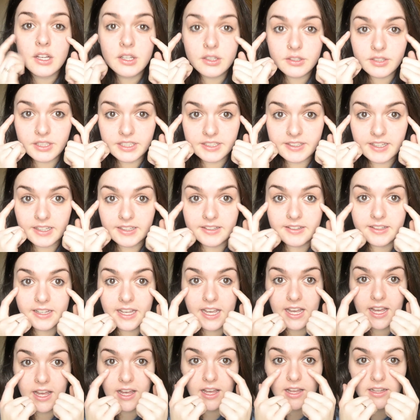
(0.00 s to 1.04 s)
So you tend to
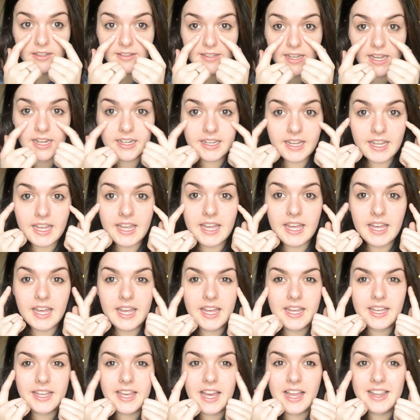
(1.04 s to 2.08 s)
get tan
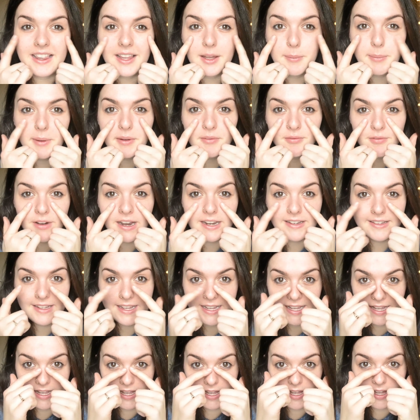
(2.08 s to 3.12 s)
here, get a little bit red
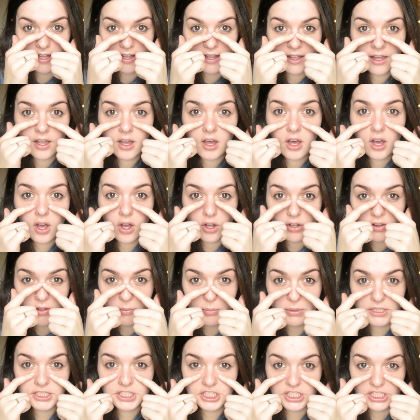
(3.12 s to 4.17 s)
here, on the
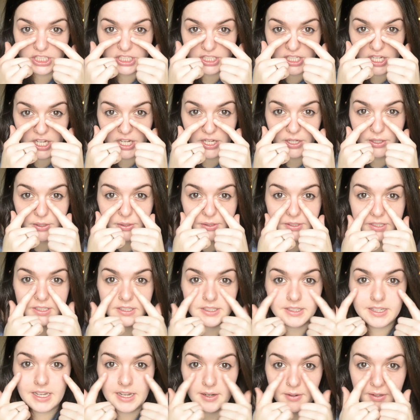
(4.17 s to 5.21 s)
bridge of your nose
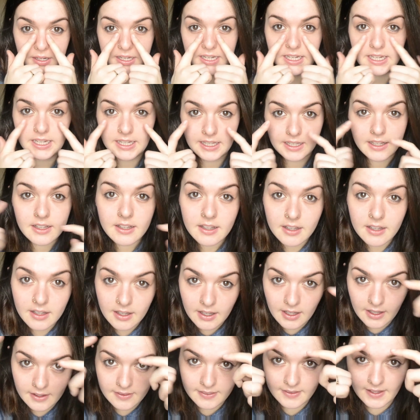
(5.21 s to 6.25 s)
and down here,
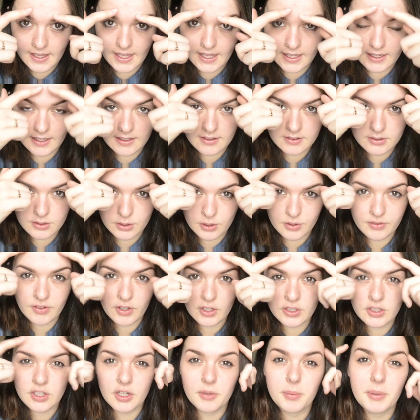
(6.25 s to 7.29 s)
and then sort of
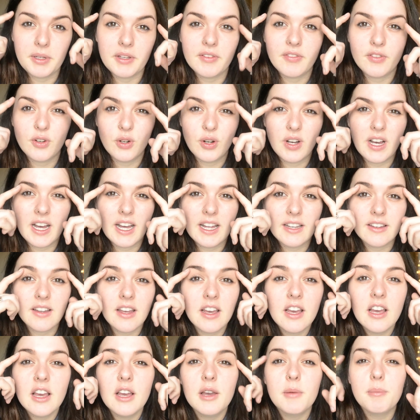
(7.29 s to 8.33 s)
on top of your forehead,
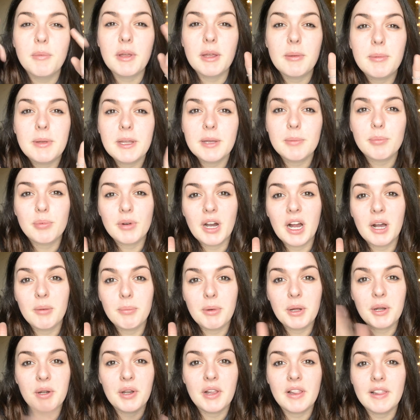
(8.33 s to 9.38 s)
maybe your brow
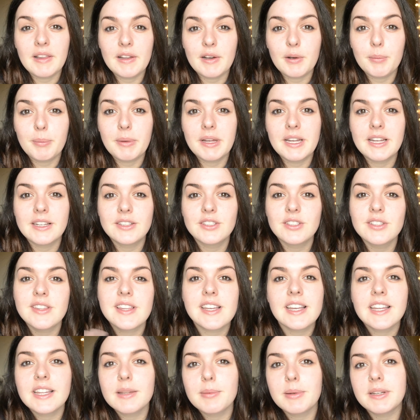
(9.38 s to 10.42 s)
bone a little bit. Just
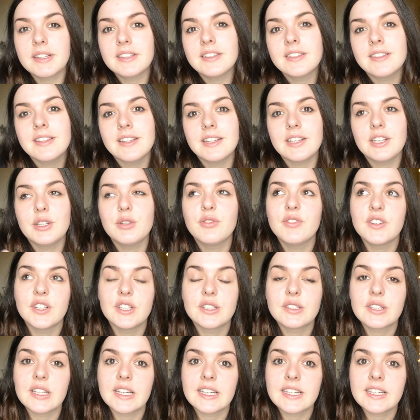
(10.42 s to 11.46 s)
think of the places that you
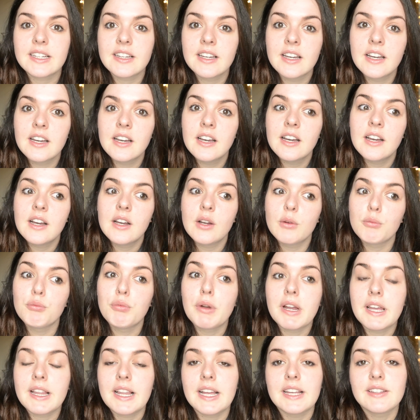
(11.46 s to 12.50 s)
first
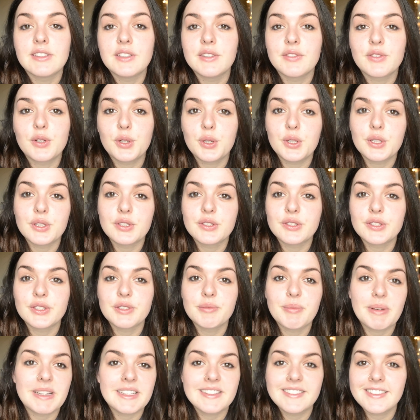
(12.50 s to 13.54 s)
realise you've caught the sun
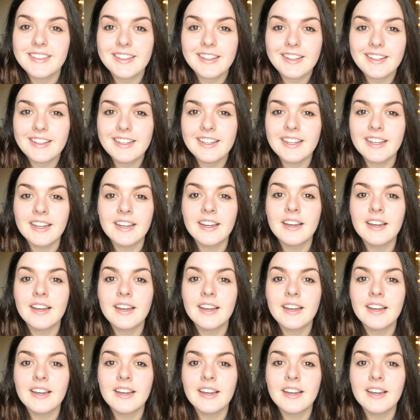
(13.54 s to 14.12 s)
basically.